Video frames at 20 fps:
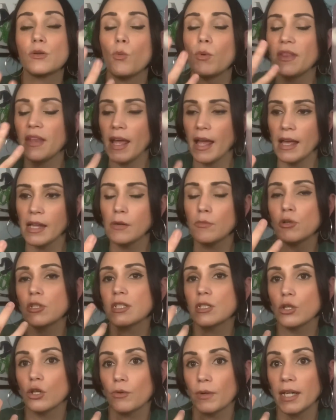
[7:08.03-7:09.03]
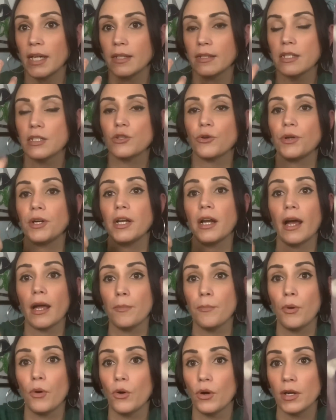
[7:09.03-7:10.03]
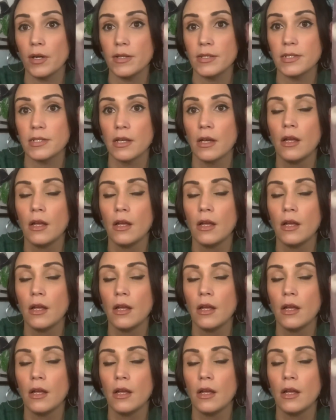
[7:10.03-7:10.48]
When the animals look right at the screen, I pause.